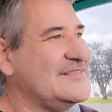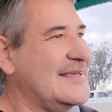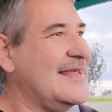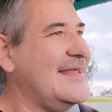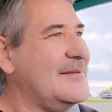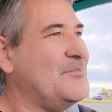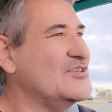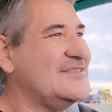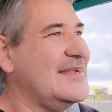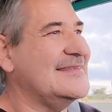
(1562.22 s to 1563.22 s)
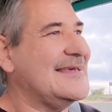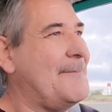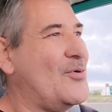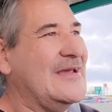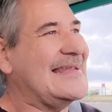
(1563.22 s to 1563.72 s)
it into
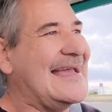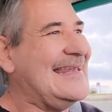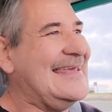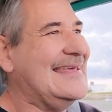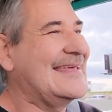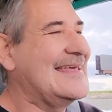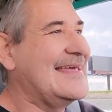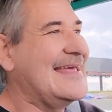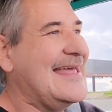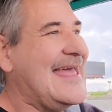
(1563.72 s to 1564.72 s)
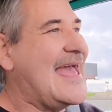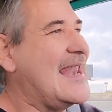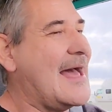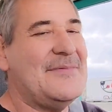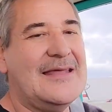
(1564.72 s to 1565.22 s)
0.90, and
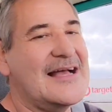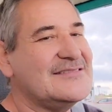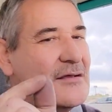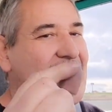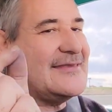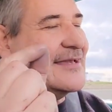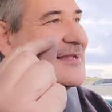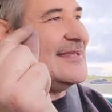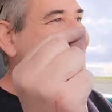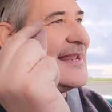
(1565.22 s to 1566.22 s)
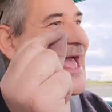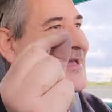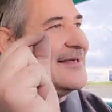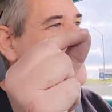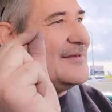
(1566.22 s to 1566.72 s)
I mean, I still have the clickety-clack
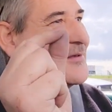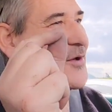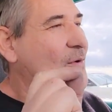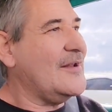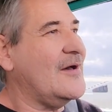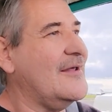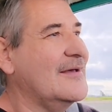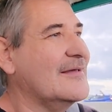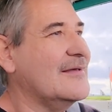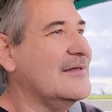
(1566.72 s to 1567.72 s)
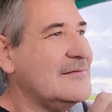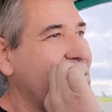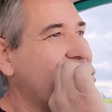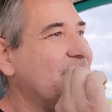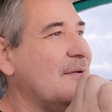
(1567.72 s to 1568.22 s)
going on. I
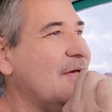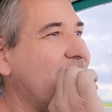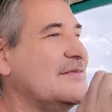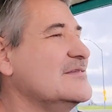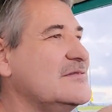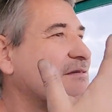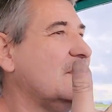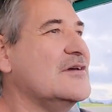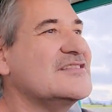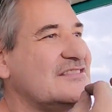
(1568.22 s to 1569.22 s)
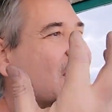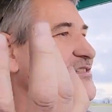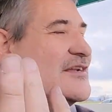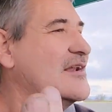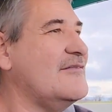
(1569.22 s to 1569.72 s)
put them on, it's a good
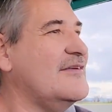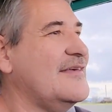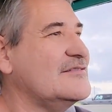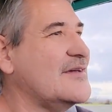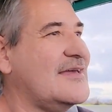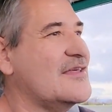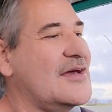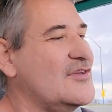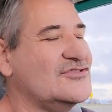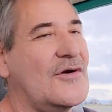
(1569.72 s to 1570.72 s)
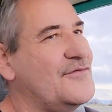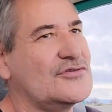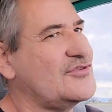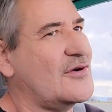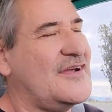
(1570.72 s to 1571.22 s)
suction and everything, so there's no
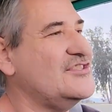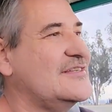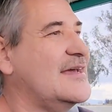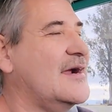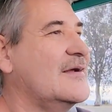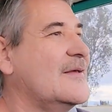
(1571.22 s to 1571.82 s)
fuel starvation there.